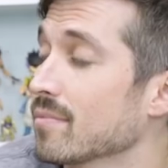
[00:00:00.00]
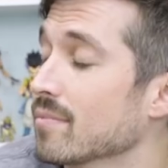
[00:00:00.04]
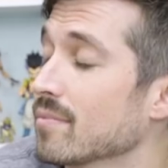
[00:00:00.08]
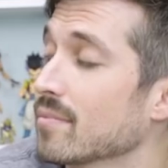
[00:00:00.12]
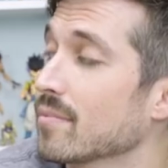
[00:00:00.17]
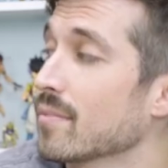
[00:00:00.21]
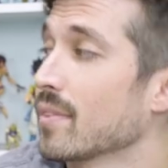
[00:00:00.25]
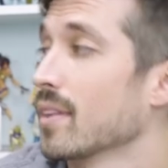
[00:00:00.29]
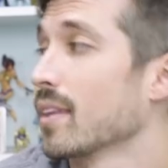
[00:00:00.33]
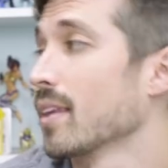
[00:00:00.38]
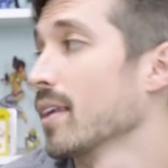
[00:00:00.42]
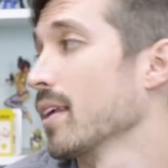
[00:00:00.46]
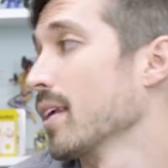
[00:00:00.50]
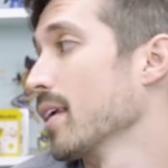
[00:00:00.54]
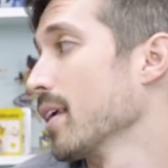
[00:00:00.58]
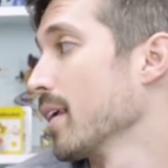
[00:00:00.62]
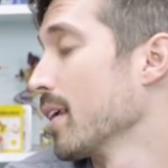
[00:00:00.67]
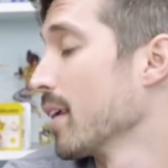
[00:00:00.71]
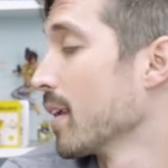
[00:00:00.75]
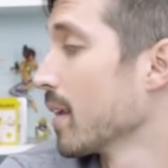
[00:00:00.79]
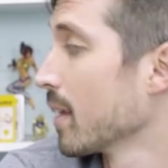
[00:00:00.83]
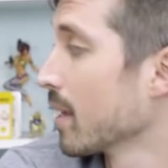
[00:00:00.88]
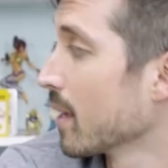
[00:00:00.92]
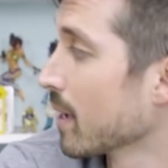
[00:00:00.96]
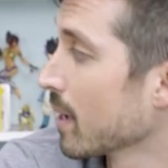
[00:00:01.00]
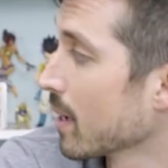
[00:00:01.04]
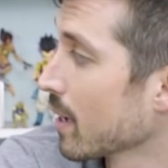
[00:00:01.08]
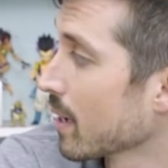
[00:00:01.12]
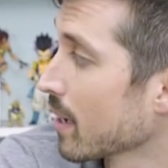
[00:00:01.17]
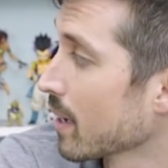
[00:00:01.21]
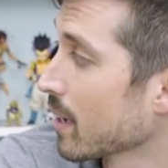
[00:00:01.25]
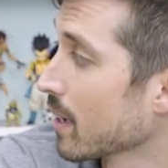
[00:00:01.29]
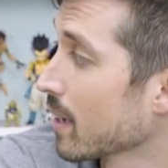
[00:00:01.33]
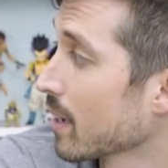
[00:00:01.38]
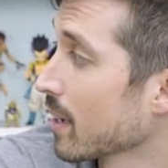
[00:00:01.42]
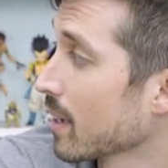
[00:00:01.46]

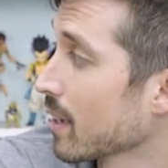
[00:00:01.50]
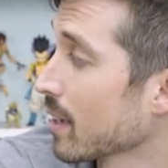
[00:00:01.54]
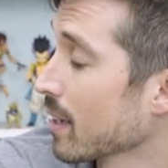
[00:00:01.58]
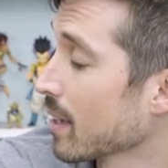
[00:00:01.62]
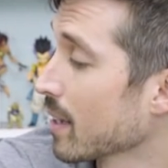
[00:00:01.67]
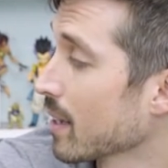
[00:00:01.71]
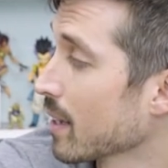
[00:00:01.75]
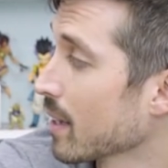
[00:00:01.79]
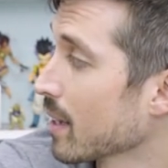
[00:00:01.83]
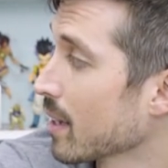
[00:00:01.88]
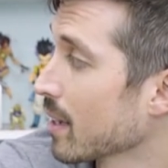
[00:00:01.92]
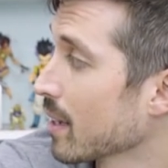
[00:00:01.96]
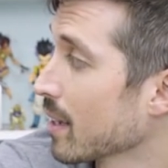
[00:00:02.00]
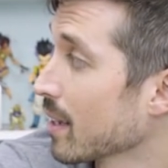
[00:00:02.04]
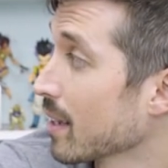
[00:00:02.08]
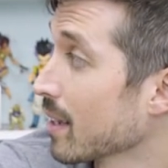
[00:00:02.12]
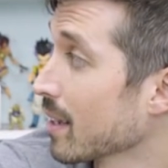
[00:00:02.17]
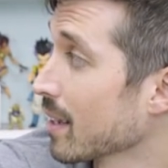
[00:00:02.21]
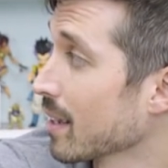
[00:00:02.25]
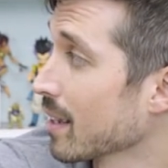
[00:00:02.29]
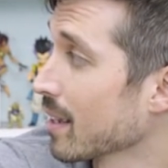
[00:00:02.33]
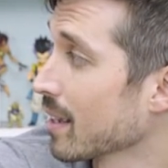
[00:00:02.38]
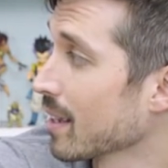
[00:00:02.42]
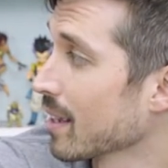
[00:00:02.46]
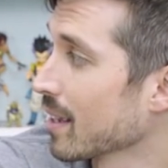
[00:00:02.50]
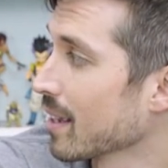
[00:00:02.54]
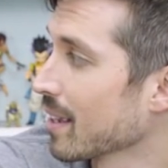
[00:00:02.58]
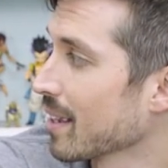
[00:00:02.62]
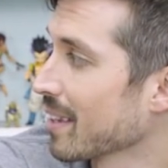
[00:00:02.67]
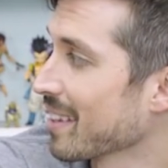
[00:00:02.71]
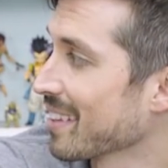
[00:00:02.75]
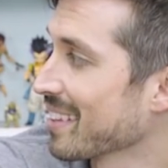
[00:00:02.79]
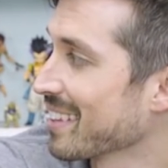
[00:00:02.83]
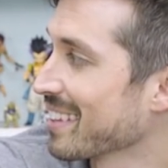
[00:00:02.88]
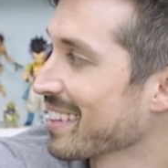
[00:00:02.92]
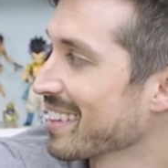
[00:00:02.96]

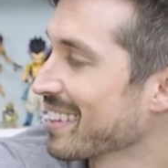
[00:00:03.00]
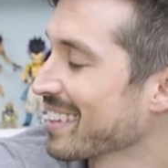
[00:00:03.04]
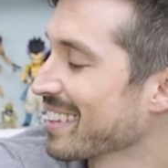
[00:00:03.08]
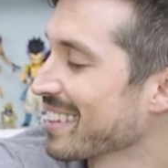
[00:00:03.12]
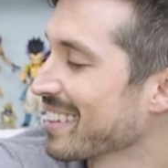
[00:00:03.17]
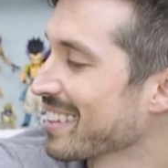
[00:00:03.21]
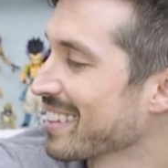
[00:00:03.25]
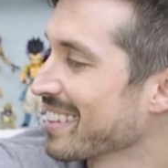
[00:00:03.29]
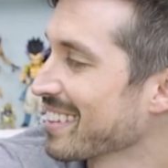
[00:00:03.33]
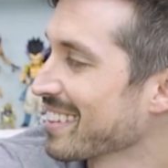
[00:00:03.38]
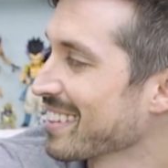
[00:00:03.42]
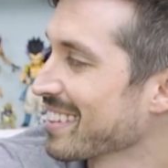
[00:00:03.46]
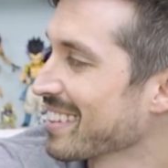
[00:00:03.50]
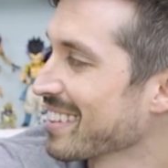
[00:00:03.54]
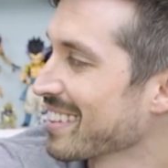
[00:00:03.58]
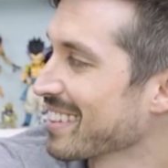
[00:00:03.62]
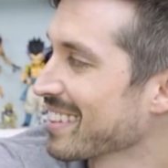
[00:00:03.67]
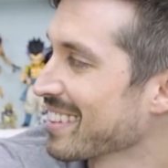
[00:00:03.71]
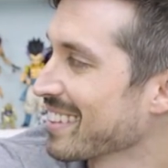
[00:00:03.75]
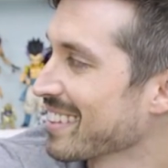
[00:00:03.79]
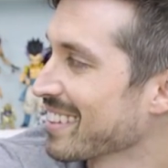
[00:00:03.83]
No words are spoken by the person on screen.